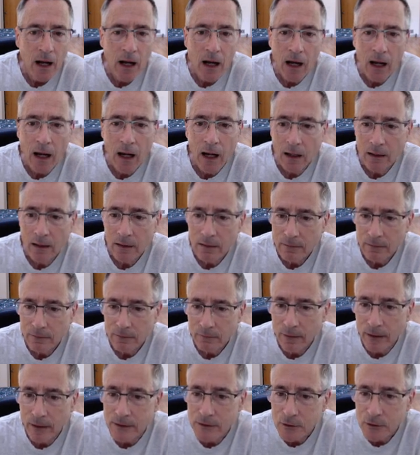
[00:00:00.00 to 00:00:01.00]

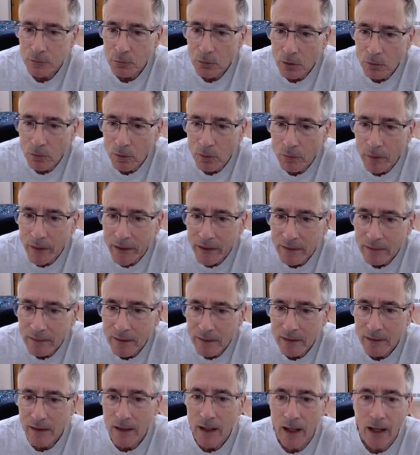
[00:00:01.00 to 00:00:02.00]
Right, so where were we?
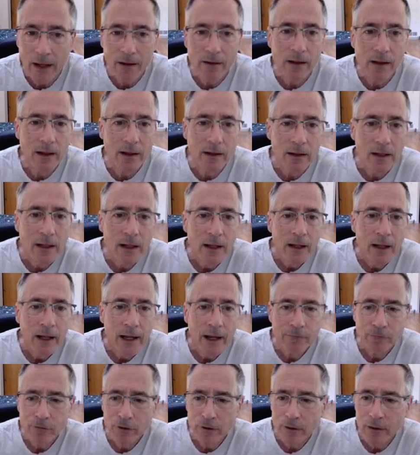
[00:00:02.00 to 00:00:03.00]

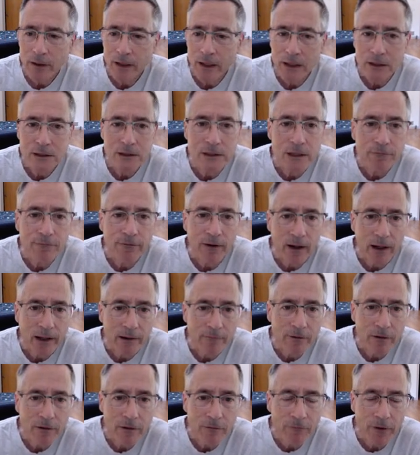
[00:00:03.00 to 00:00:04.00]
After king
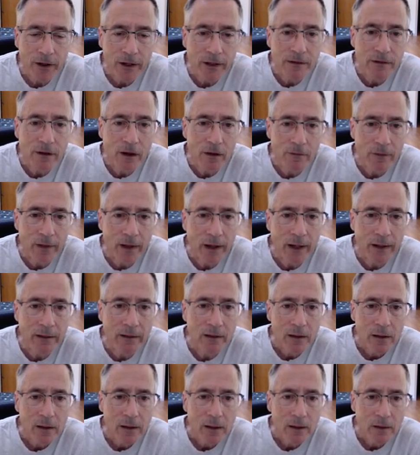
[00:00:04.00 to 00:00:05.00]
c5, if I had done
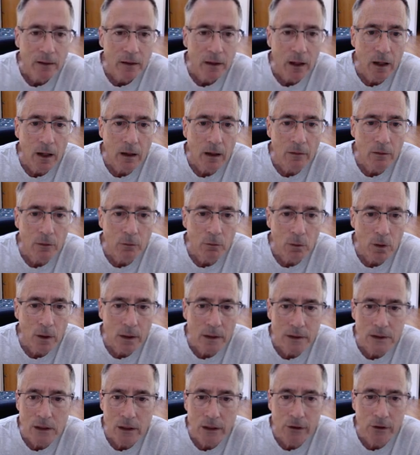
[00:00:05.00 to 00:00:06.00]
that, the
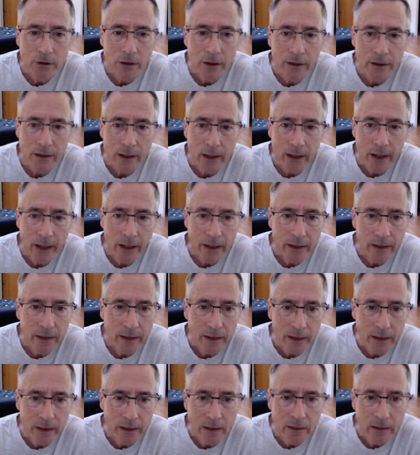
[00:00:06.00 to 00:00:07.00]
rook is under
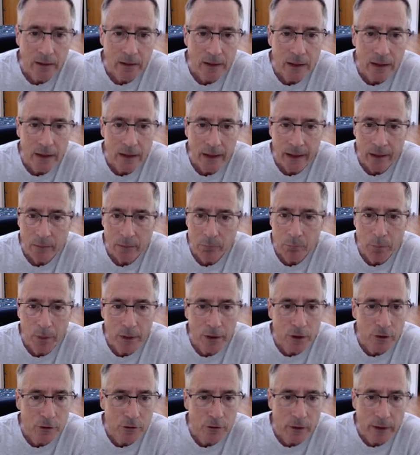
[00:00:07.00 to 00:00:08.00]
attack, and he
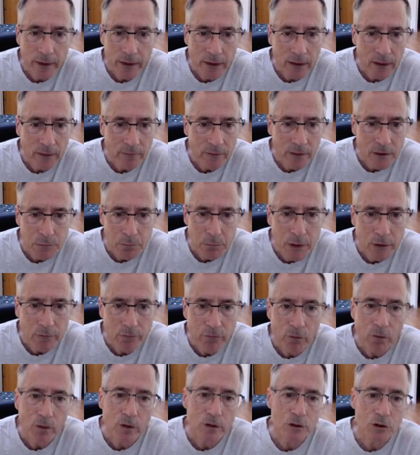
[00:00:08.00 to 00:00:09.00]
can't penetrate on this
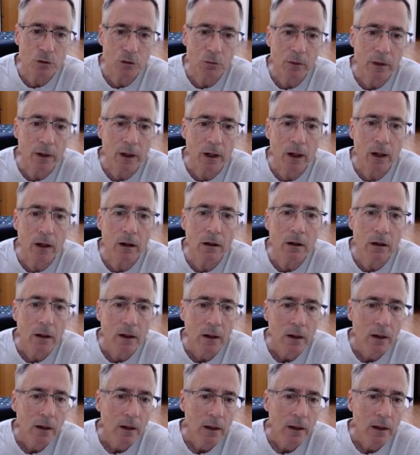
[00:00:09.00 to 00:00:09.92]
b4 square.